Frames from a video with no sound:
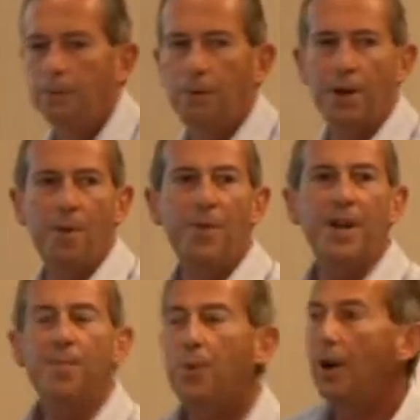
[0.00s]
what I
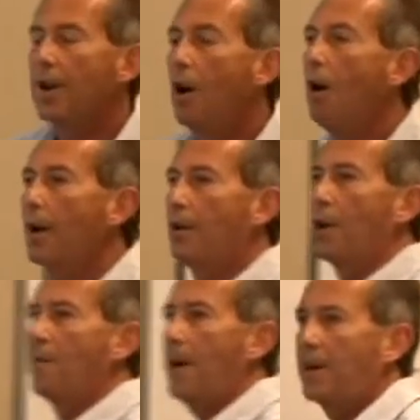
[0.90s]
mean by high and
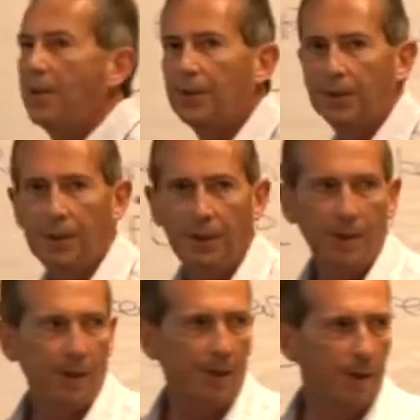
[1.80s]
low values.
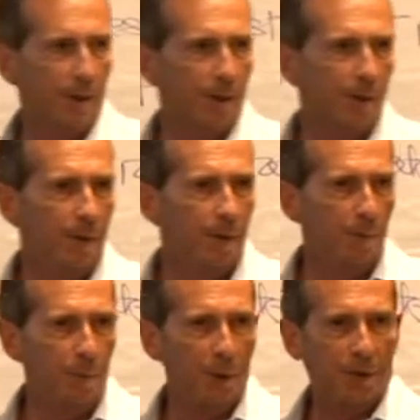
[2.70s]

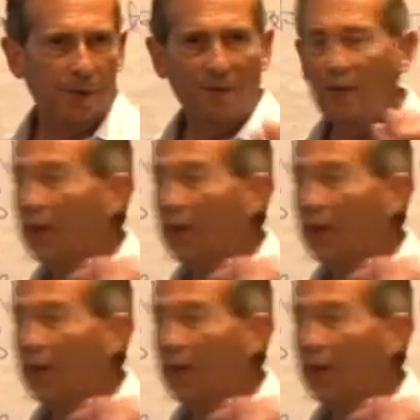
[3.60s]
But just